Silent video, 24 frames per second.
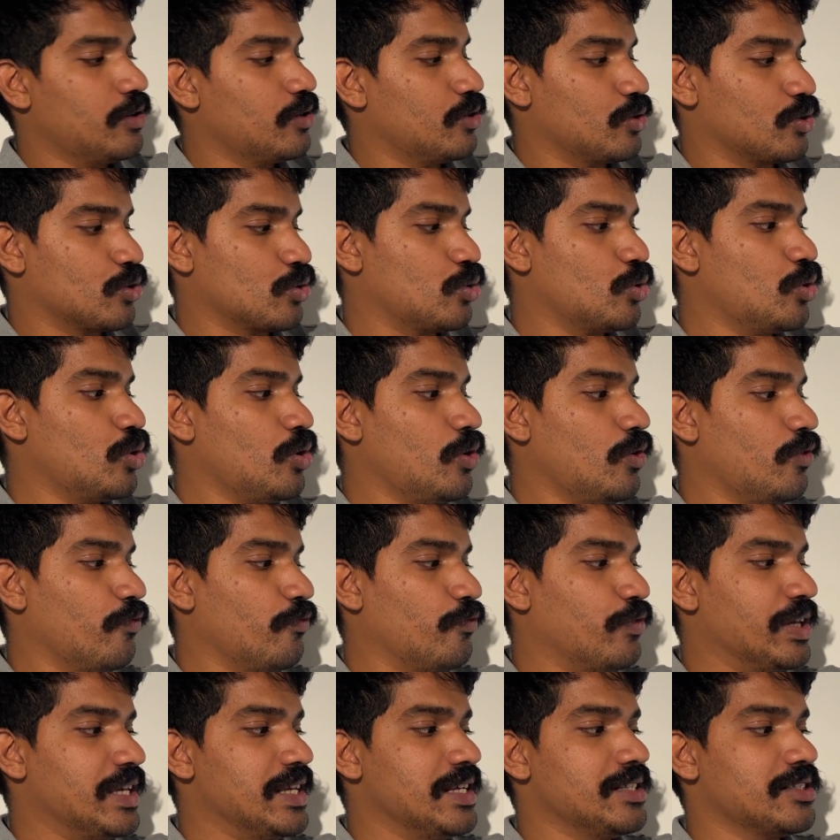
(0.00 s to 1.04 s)
rho
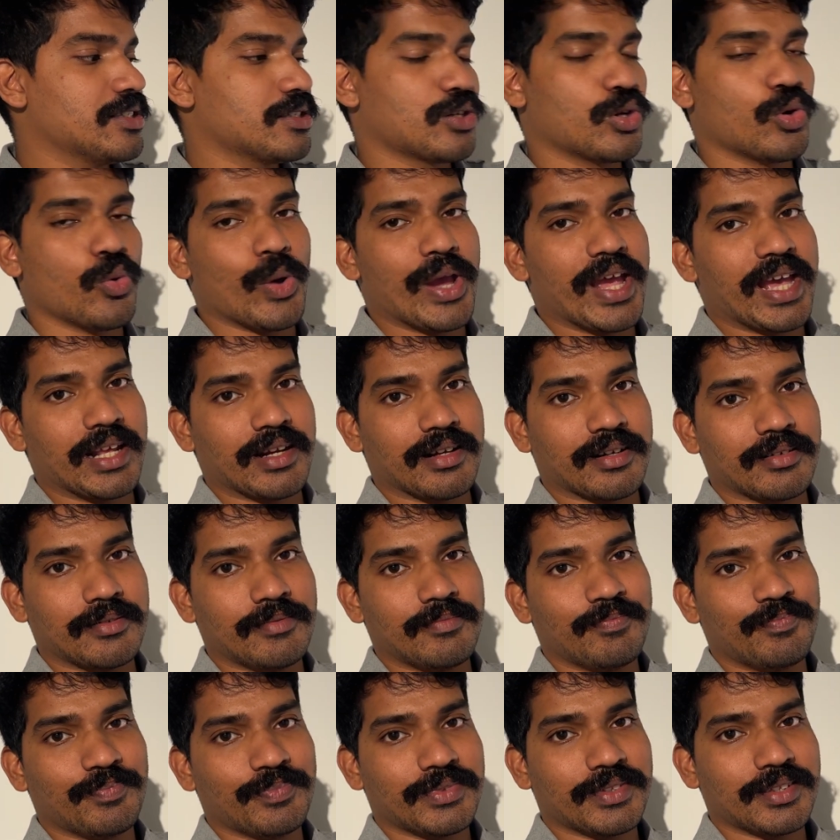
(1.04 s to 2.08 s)
v square,
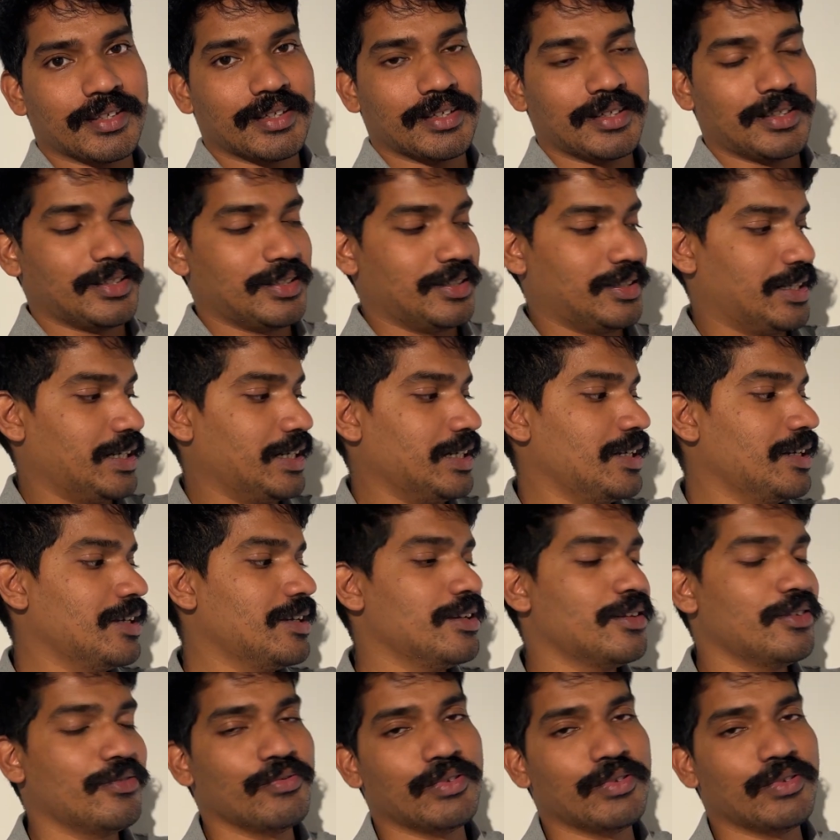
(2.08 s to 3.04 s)
right?